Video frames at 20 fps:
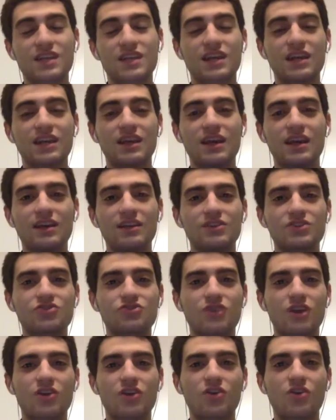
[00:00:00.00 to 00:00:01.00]
looks like
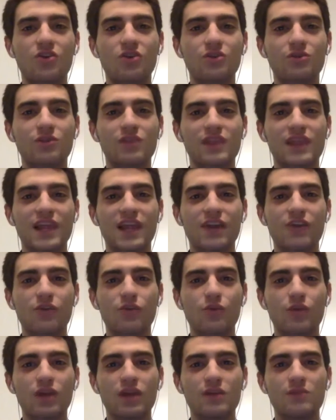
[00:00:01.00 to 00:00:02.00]
he struck gold with
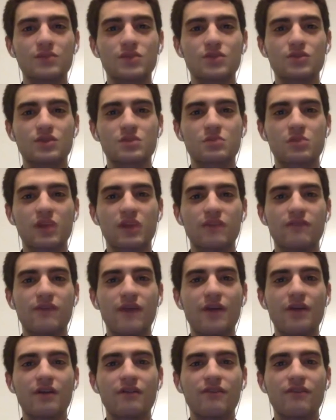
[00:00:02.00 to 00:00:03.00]
Leonard Williams, who has
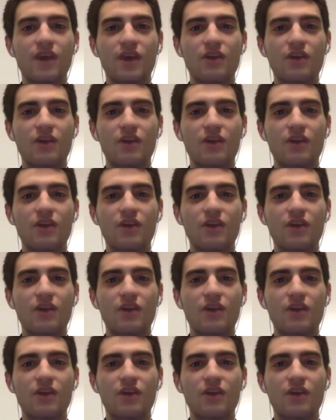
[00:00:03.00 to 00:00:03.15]
played very,